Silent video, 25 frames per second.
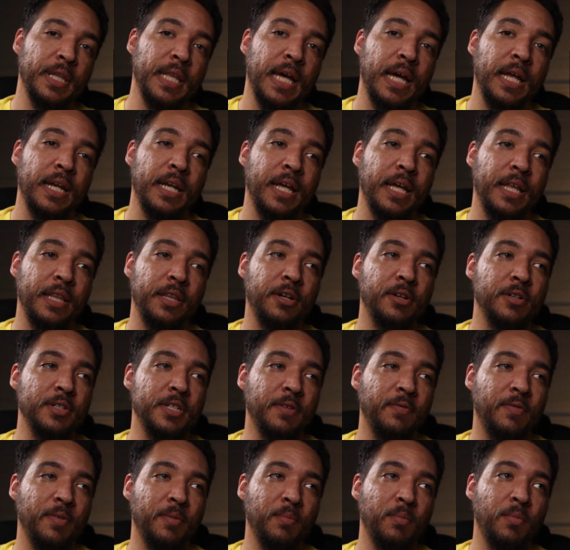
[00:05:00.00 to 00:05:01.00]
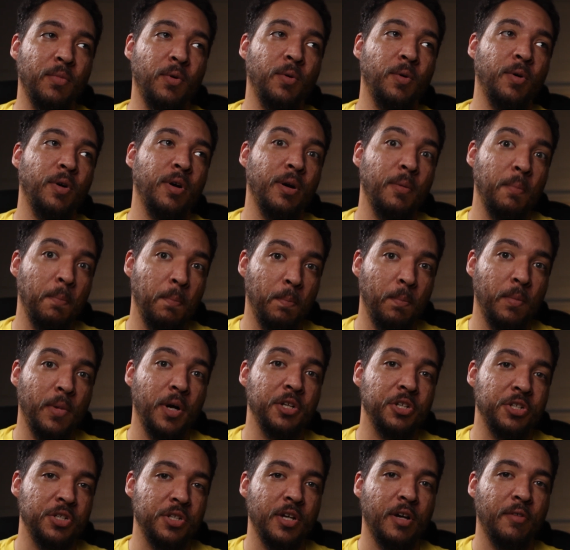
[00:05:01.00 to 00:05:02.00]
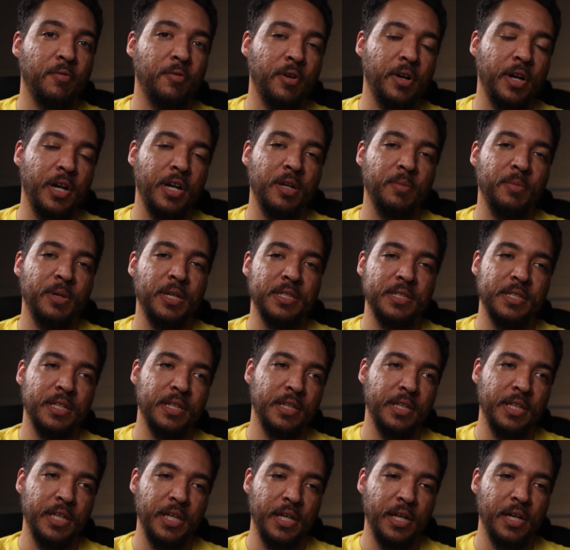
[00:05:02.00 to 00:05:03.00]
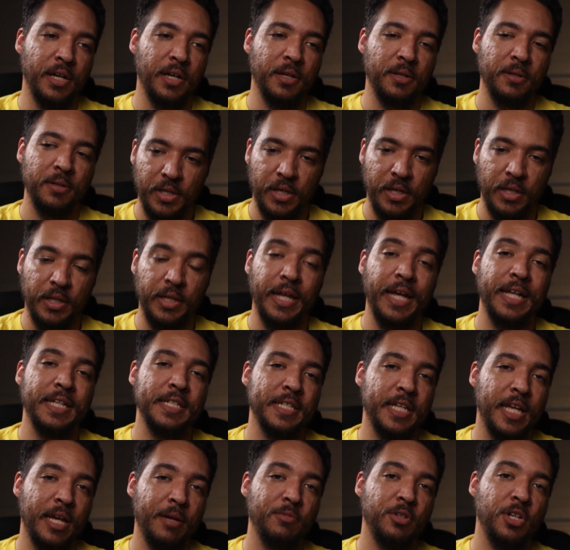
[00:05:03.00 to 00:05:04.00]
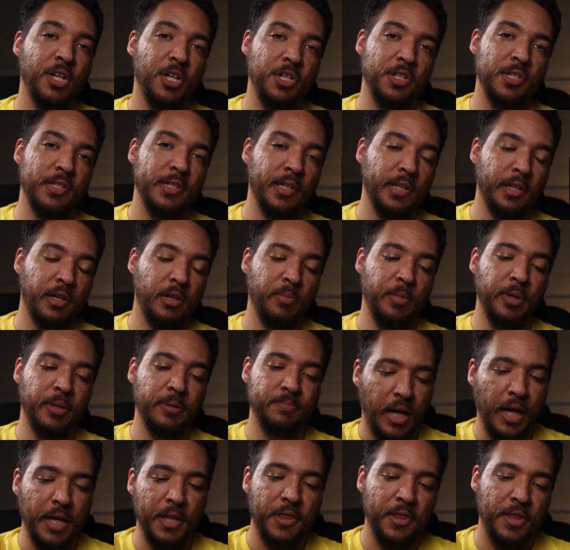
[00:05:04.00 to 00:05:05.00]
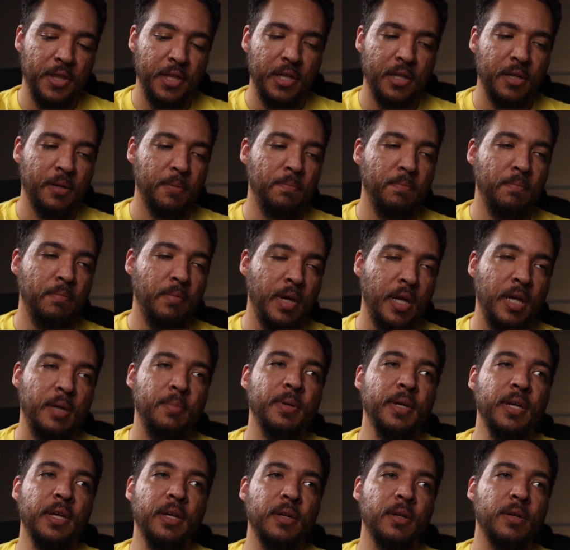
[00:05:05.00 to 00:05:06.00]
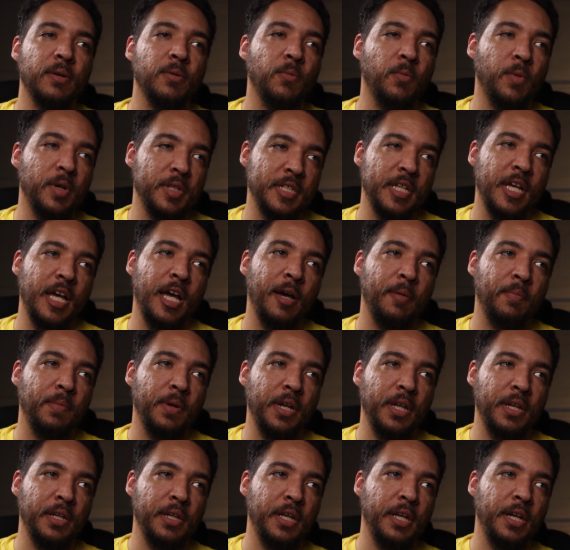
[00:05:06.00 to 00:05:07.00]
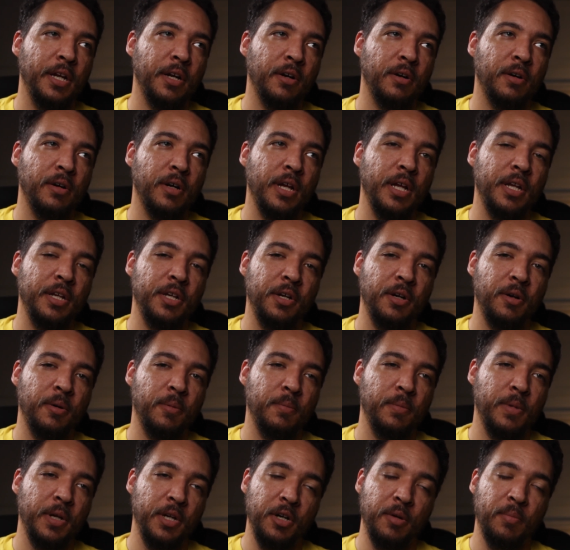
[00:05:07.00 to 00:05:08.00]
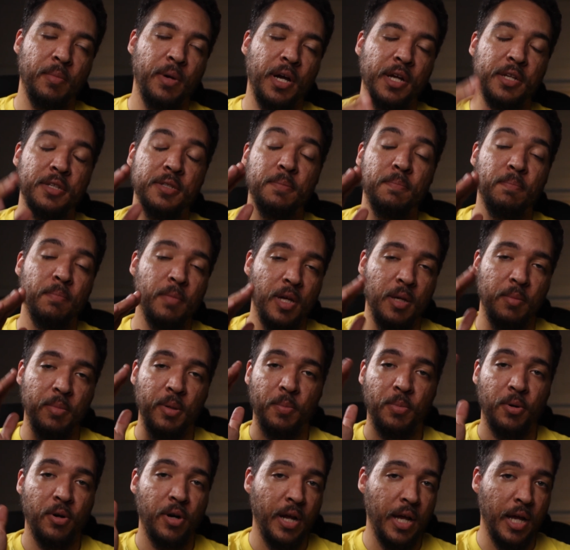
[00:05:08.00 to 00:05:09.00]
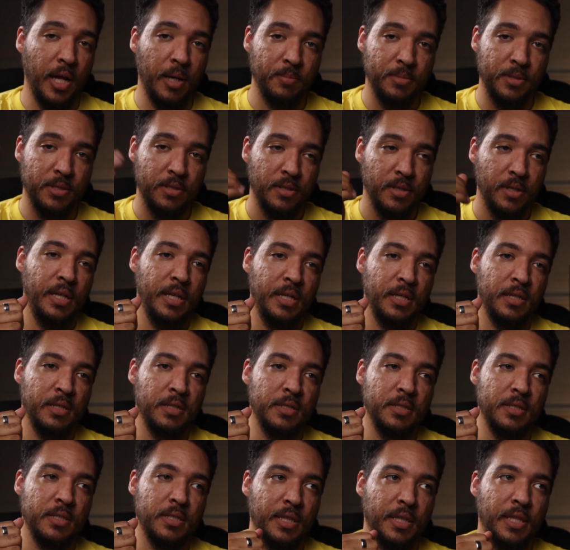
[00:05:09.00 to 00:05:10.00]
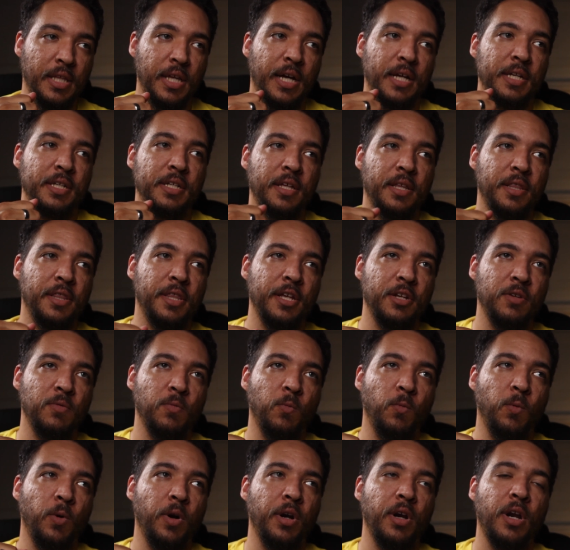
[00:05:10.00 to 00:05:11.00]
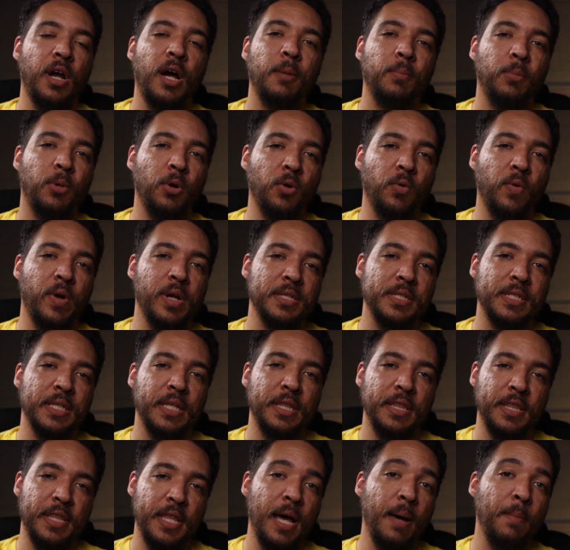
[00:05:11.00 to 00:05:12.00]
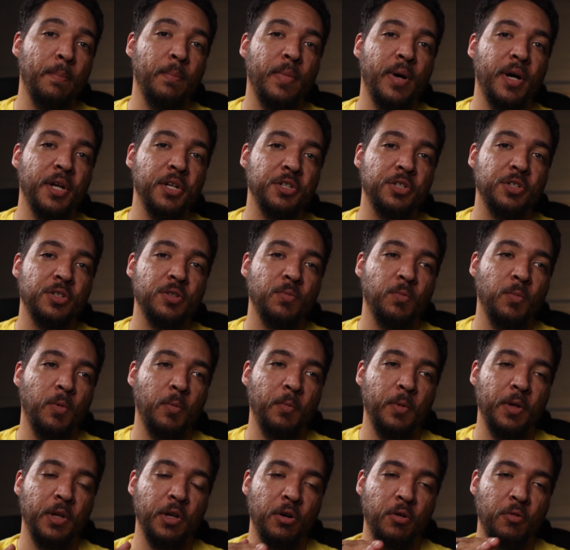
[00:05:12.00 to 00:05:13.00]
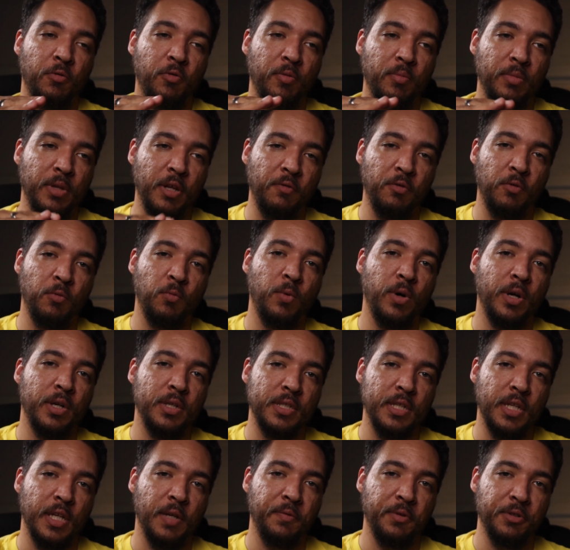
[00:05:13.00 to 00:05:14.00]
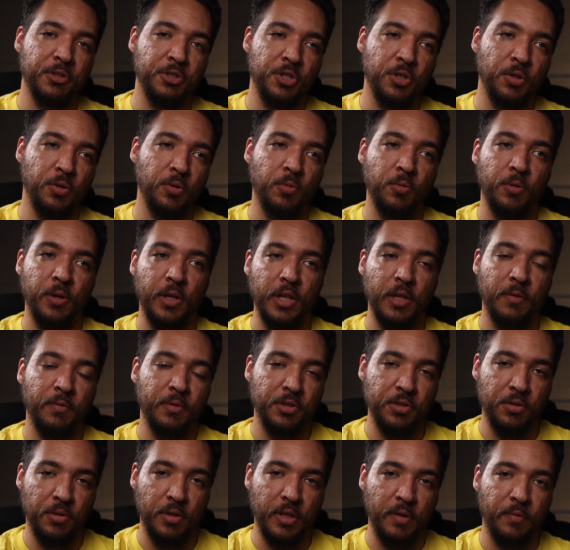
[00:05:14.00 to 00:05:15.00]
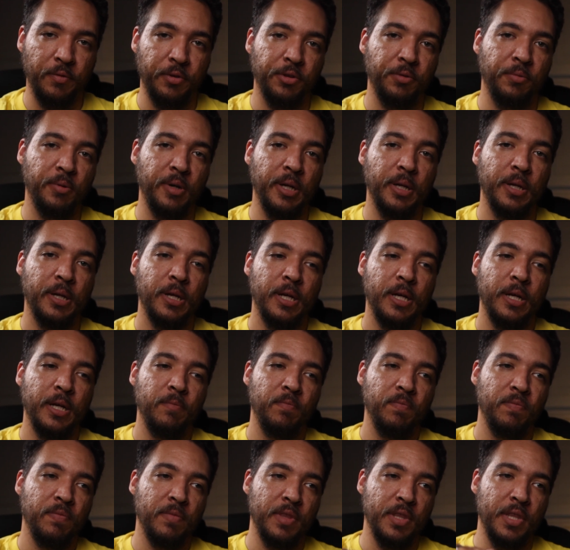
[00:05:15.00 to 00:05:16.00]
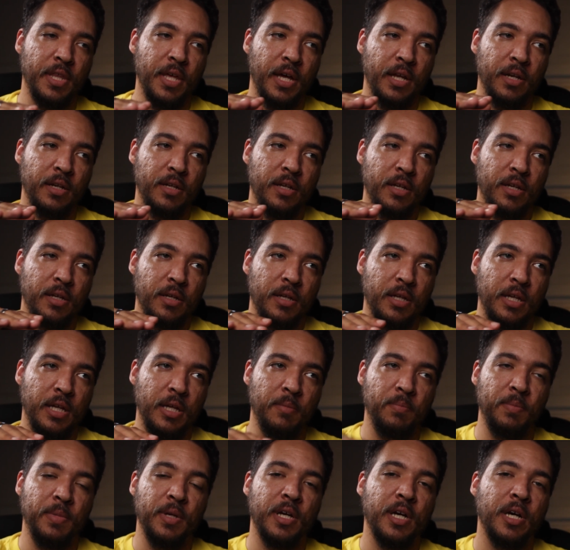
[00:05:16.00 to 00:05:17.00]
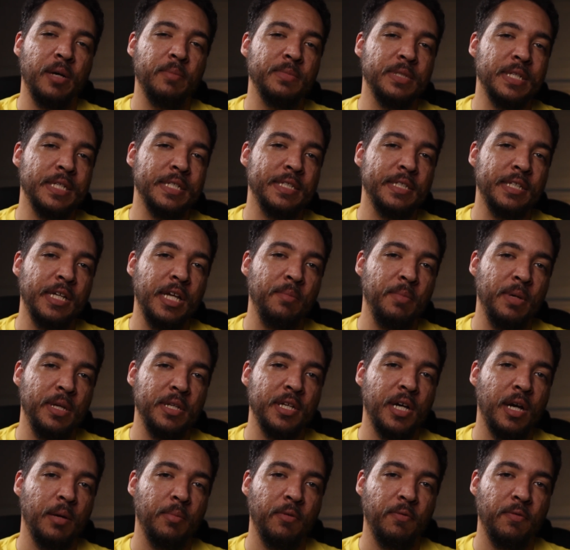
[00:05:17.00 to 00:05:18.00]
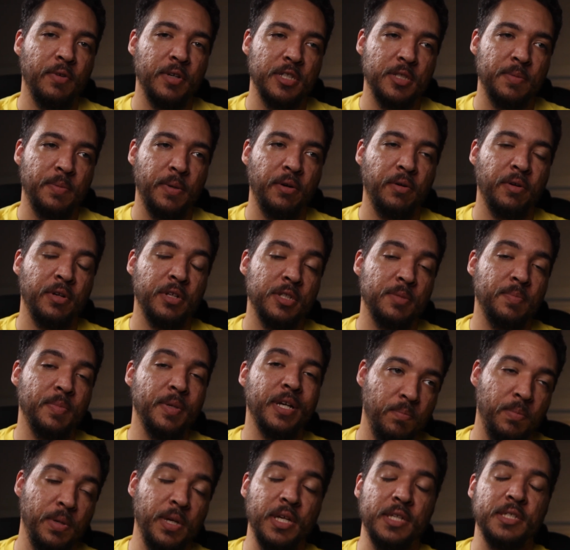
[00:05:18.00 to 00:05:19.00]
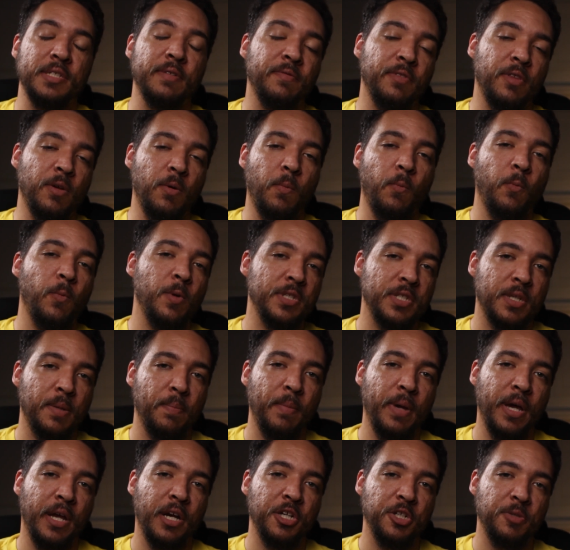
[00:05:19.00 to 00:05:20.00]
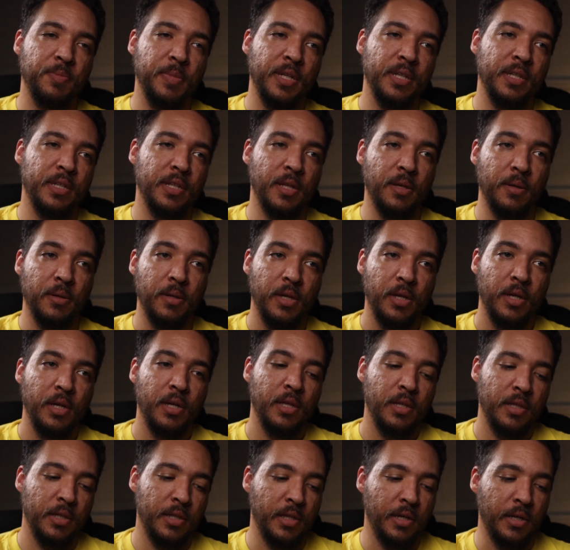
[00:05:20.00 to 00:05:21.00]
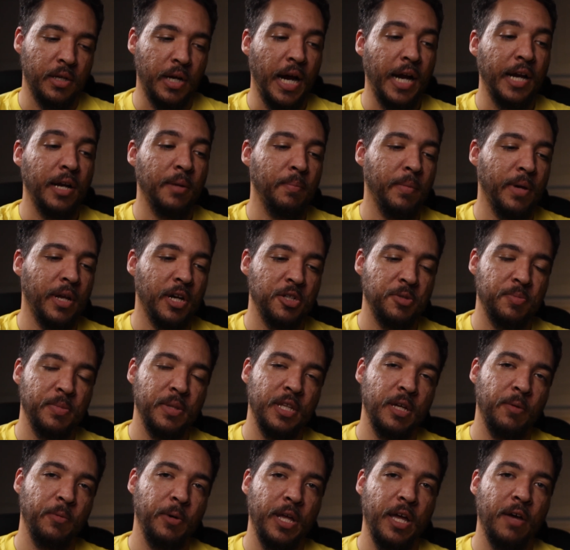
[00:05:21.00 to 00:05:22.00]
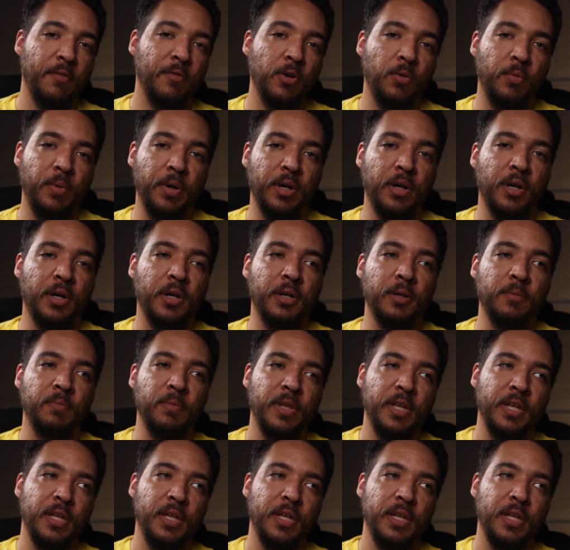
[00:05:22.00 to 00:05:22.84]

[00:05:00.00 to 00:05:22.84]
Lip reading: that, and there's even more, much tougher enemies, and the landscape changes a little bit. I think maybe what's happening here in your mind, maybe perhaps, is the idea that we're not progressing that much when we go from level 1 to level 2 and level 2 to level 3. That it becomes a samey type of experience because of the risk management and the item management that we have going on.